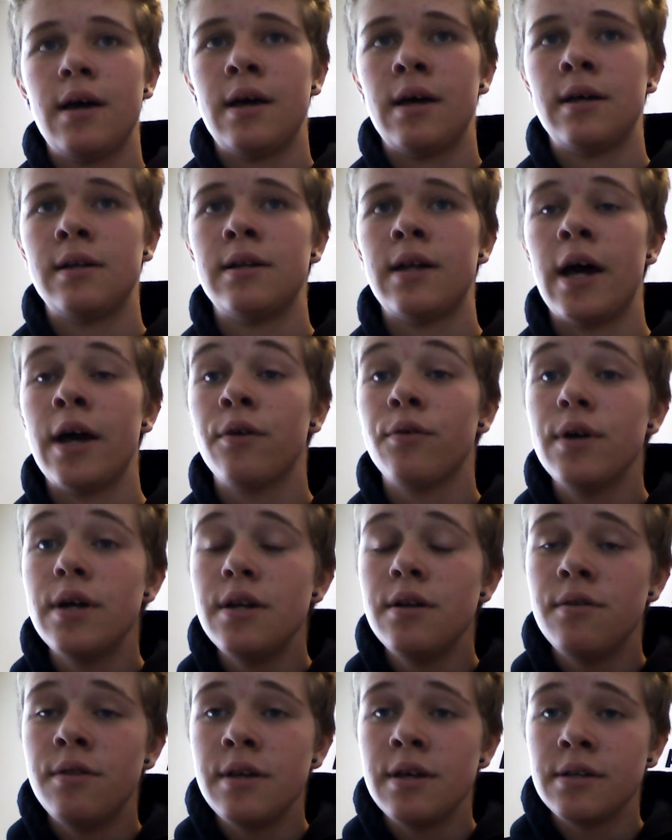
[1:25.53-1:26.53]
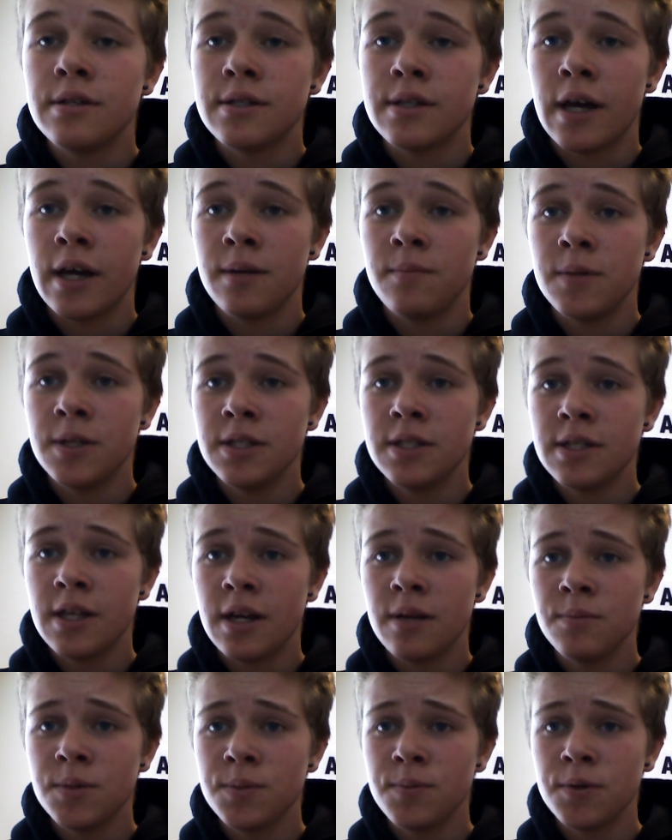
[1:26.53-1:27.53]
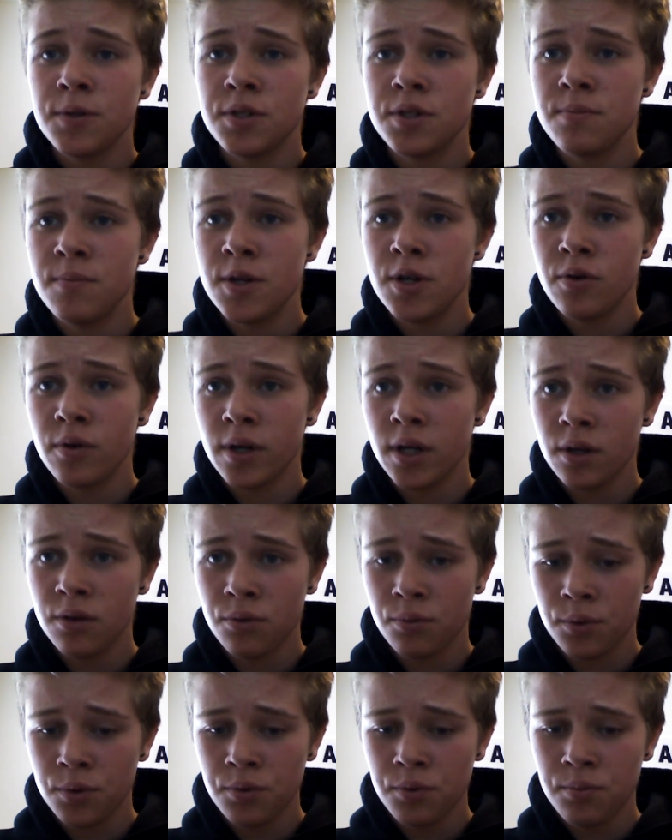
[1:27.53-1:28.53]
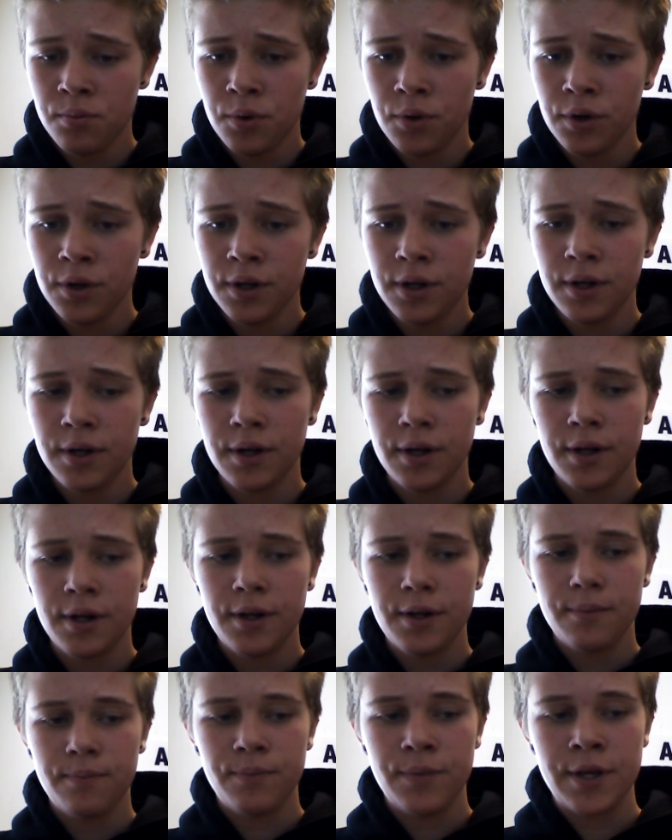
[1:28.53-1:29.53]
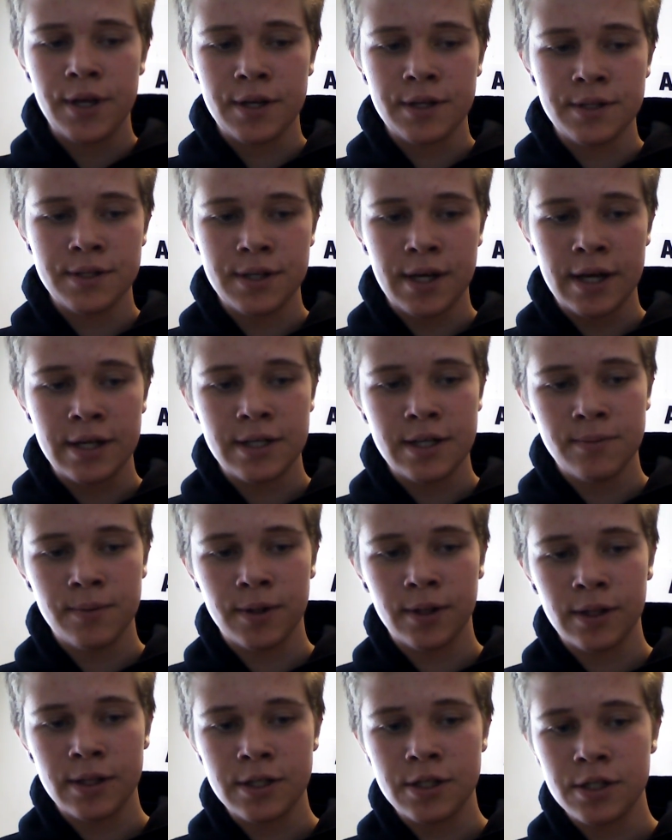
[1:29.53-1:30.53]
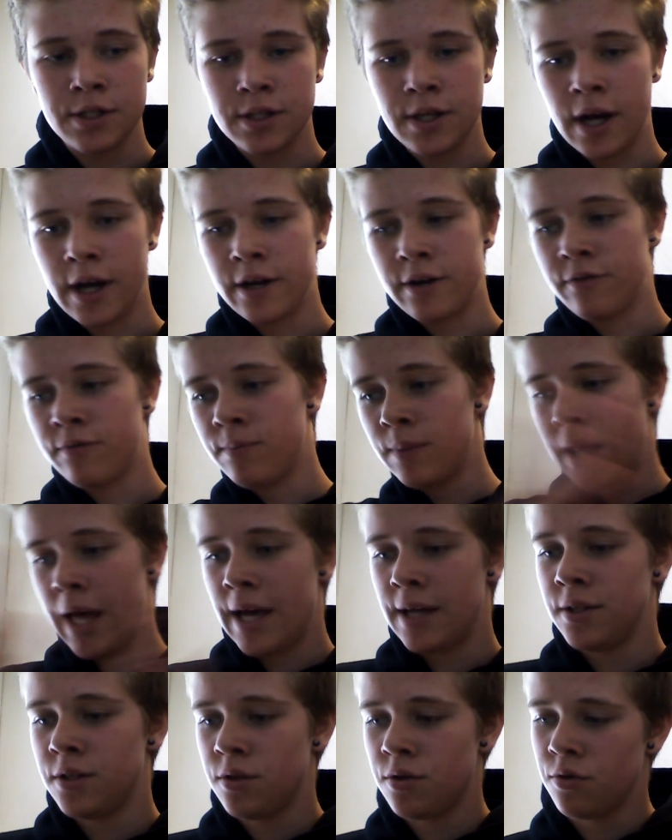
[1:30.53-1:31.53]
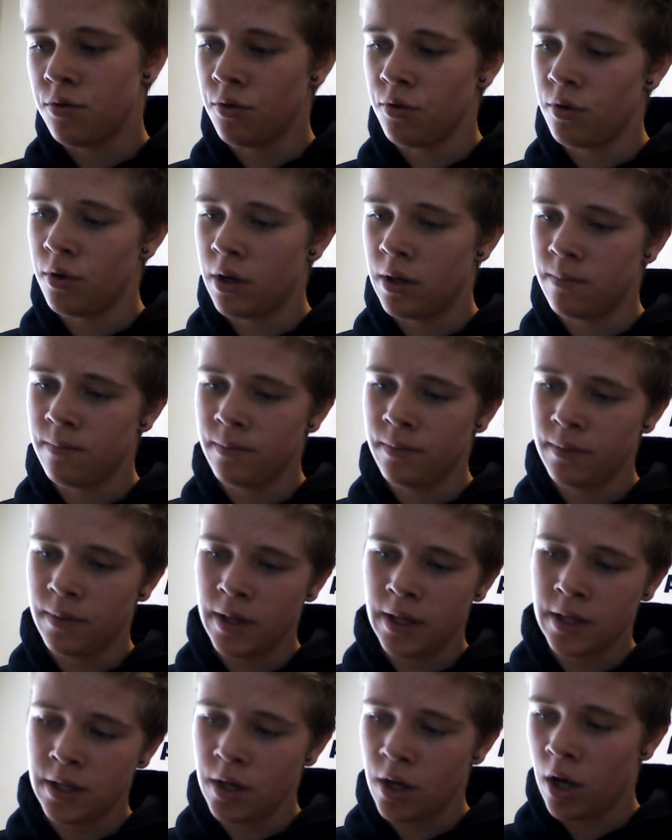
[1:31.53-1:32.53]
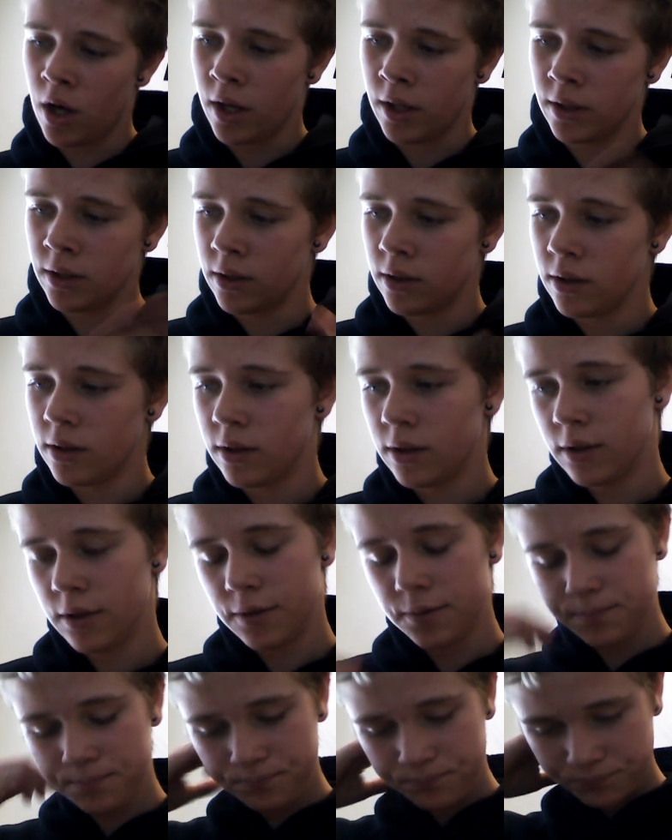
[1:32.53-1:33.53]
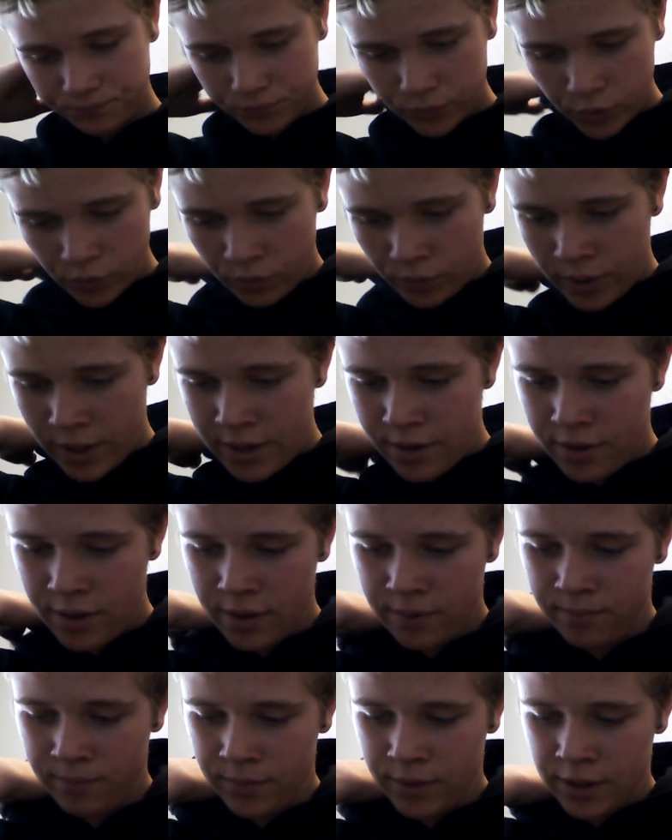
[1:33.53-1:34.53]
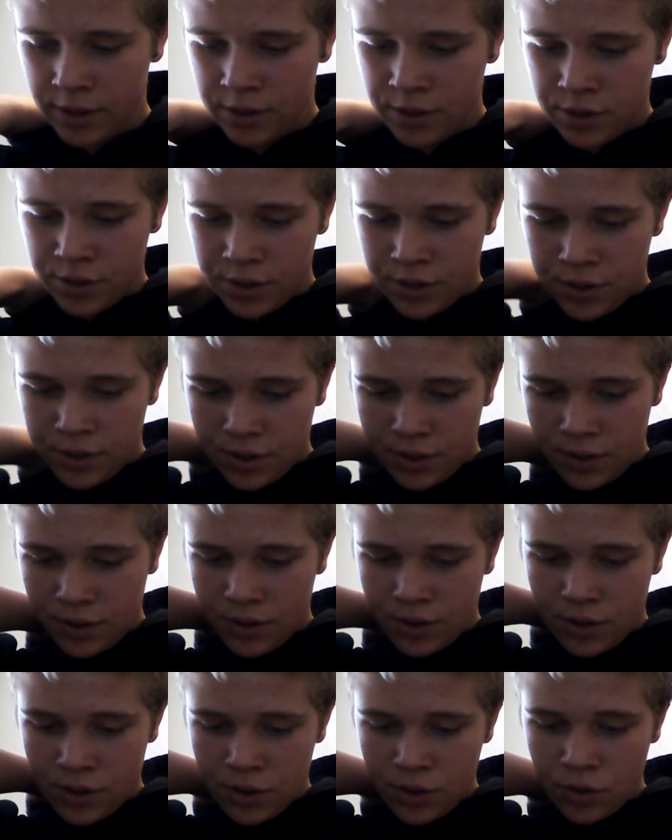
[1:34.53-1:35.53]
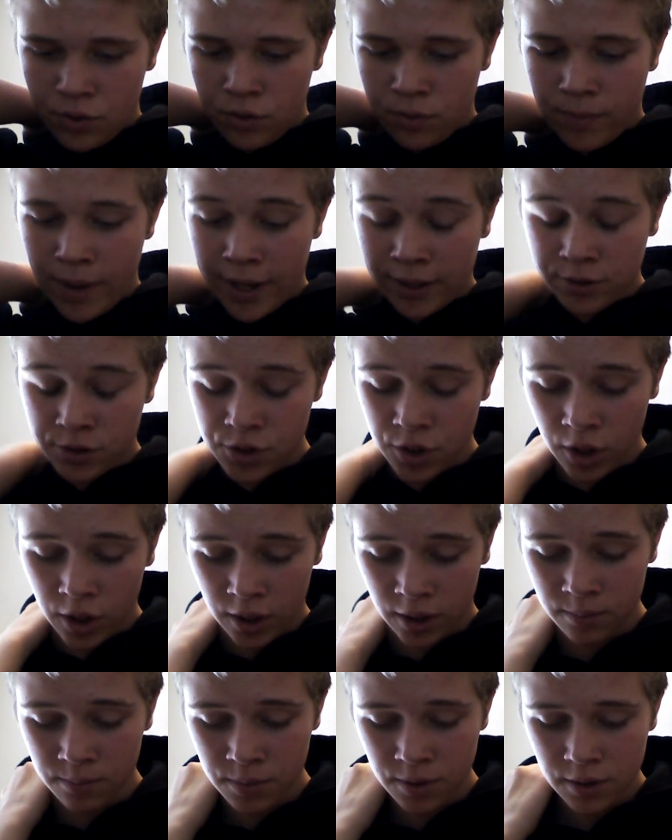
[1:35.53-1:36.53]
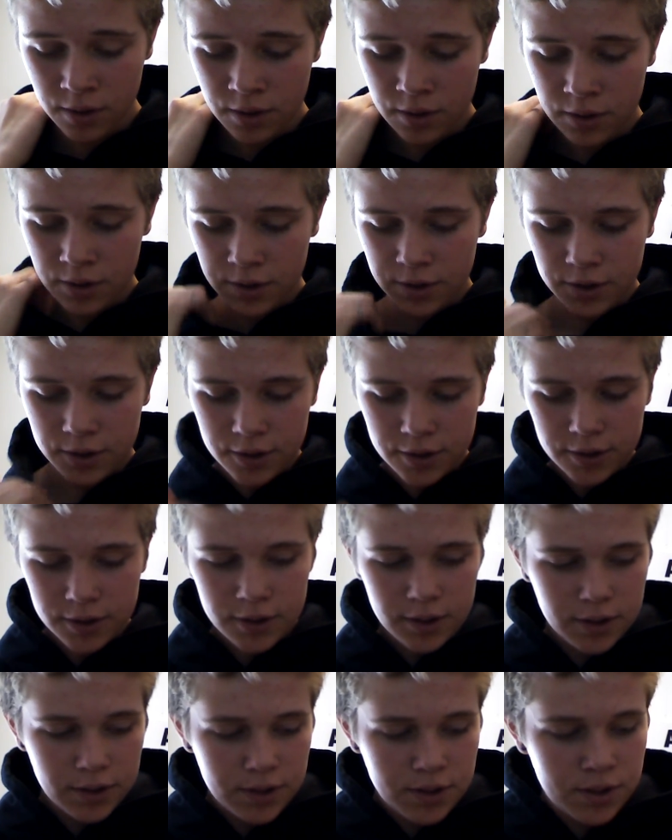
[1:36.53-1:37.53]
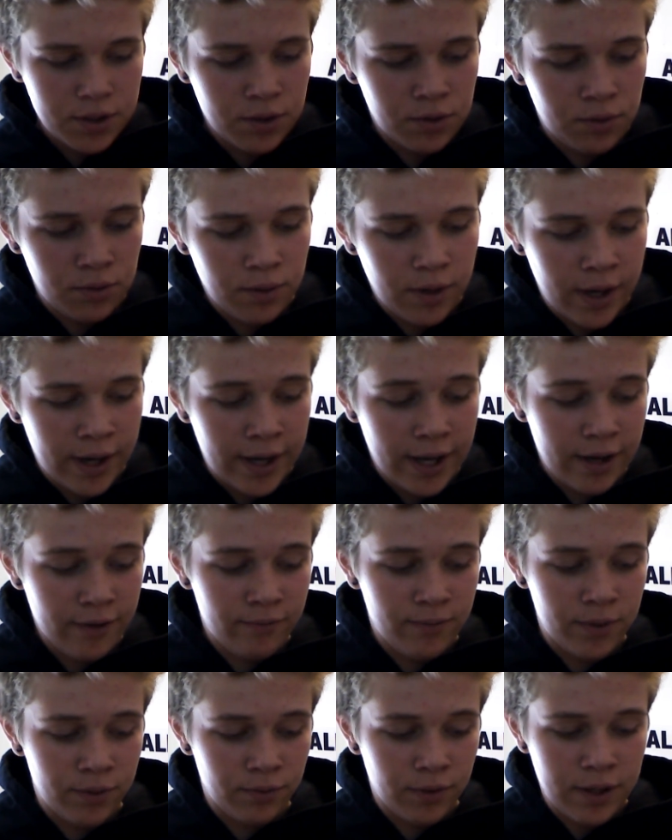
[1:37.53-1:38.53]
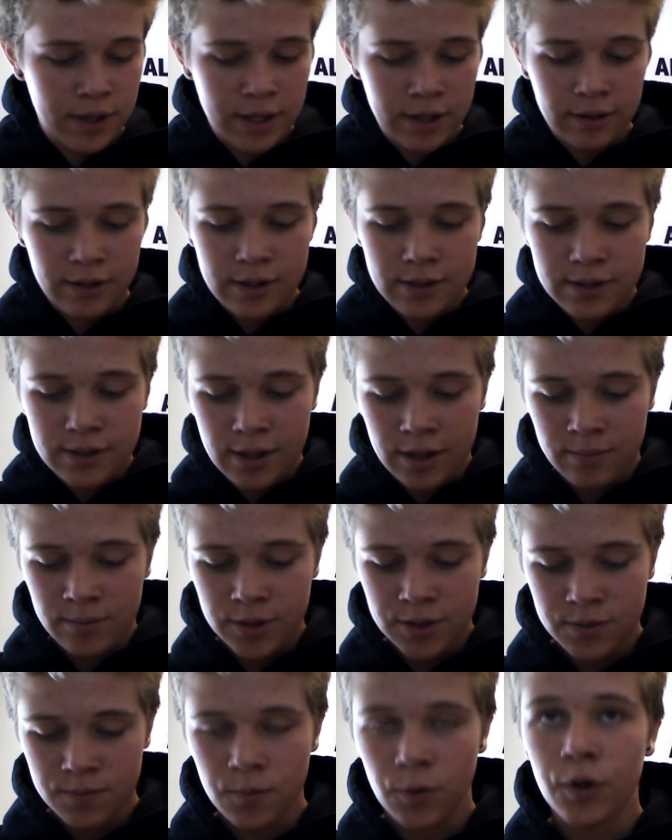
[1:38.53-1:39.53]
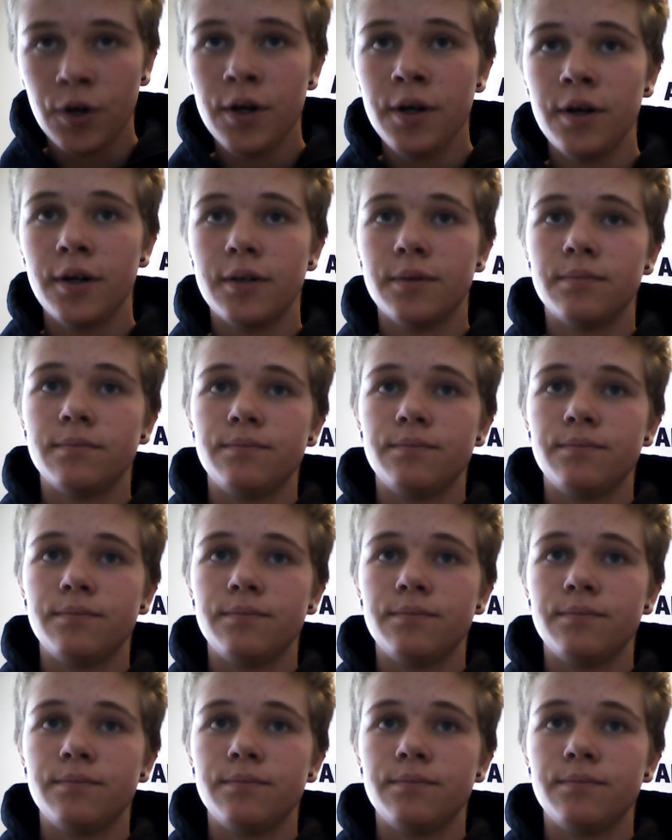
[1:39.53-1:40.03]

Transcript: And I read the assignments that I'm supposed to be doing through more because I typically just kind of blast through them and not read them and just do a bad job. So I have been reading the assignments more.